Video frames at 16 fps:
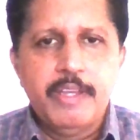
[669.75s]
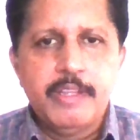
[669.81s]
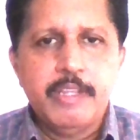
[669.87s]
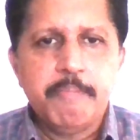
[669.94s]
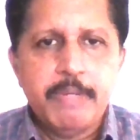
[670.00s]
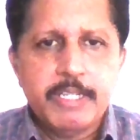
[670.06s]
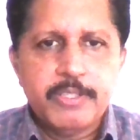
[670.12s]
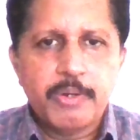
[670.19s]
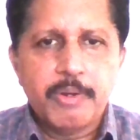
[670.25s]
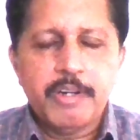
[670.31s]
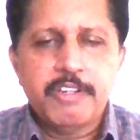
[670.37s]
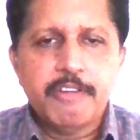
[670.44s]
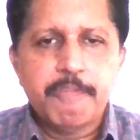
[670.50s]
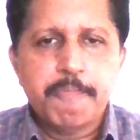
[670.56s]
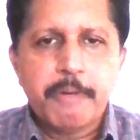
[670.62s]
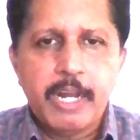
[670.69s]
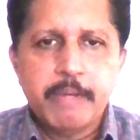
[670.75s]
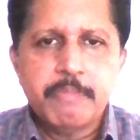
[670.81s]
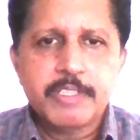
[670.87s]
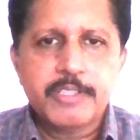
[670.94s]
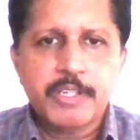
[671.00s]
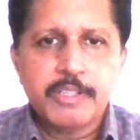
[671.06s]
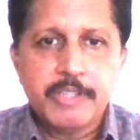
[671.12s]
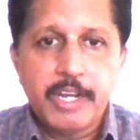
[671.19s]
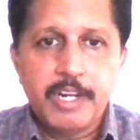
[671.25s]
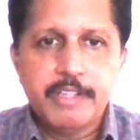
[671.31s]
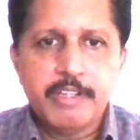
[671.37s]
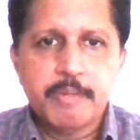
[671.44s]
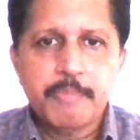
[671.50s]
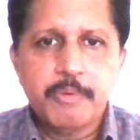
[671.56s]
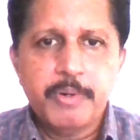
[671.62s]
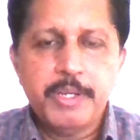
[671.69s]
the majority of Prime Minister
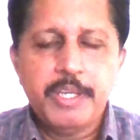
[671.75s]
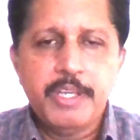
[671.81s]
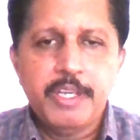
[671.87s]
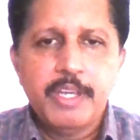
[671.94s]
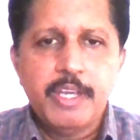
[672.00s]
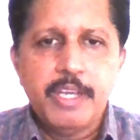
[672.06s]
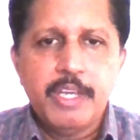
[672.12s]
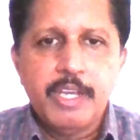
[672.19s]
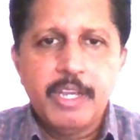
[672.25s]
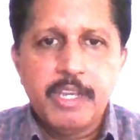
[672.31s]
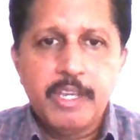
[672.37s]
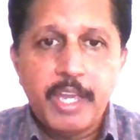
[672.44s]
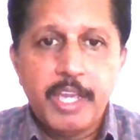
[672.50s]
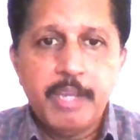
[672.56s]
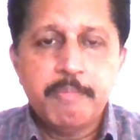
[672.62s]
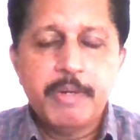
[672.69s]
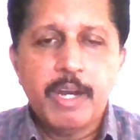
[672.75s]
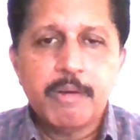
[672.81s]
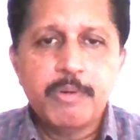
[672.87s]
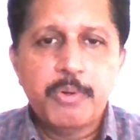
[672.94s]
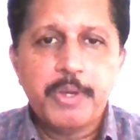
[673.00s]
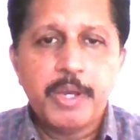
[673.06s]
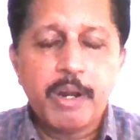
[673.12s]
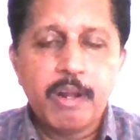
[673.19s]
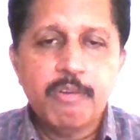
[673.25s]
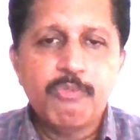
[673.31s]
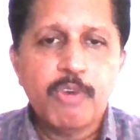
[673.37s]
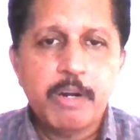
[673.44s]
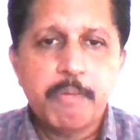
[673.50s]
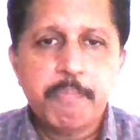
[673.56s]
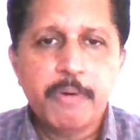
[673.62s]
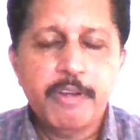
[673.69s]
Narendra Modi came down to around
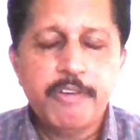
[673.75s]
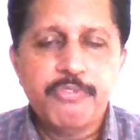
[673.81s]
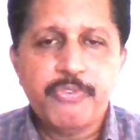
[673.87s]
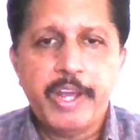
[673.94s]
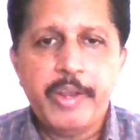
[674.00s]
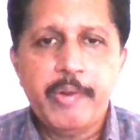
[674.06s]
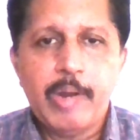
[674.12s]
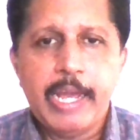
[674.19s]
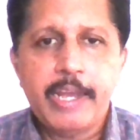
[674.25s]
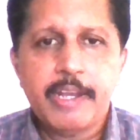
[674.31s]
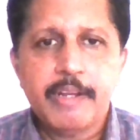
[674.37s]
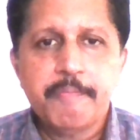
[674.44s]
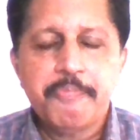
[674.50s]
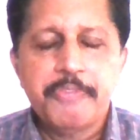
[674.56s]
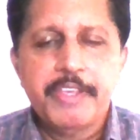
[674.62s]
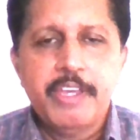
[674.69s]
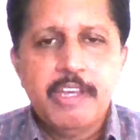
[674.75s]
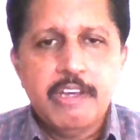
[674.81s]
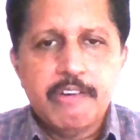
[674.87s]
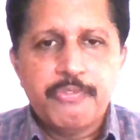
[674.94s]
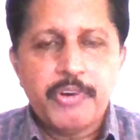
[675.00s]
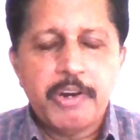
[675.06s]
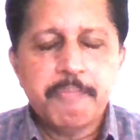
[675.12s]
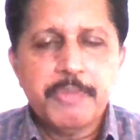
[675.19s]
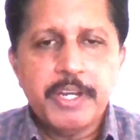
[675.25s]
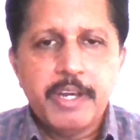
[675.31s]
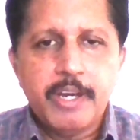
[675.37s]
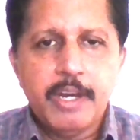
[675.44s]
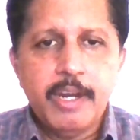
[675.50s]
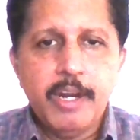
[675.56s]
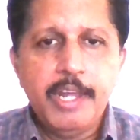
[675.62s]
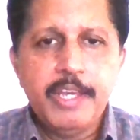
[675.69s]
1.5 lakh from the
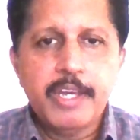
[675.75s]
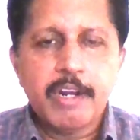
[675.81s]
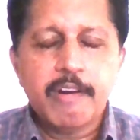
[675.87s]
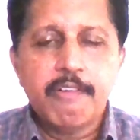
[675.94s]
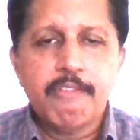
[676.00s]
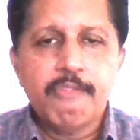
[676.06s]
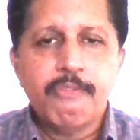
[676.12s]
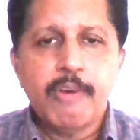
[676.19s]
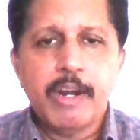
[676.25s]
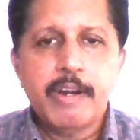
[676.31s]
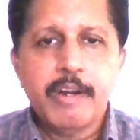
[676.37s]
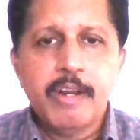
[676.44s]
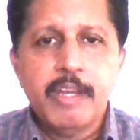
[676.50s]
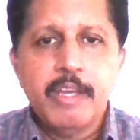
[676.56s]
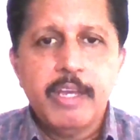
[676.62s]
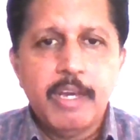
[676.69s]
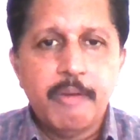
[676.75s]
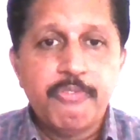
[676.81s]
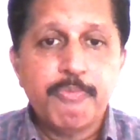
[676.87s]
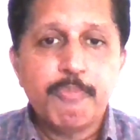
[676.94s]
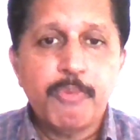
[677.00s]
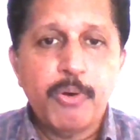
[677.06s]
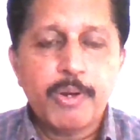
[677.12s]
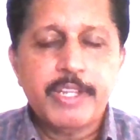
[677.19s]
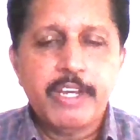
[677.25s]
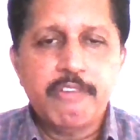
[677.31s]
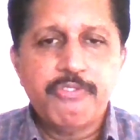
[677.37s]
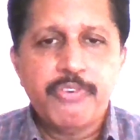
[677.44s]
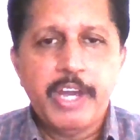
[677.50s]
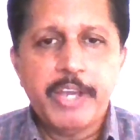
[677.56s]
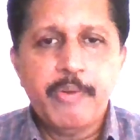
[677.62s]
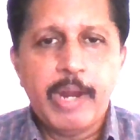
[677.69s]
earlier one of more than
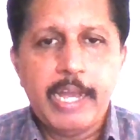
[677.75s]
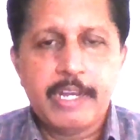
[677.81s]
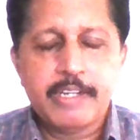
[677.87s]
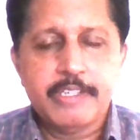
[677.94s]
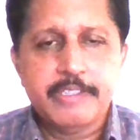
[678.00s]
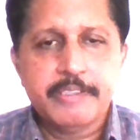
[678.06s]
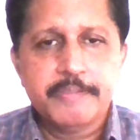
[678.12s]
5 lakh.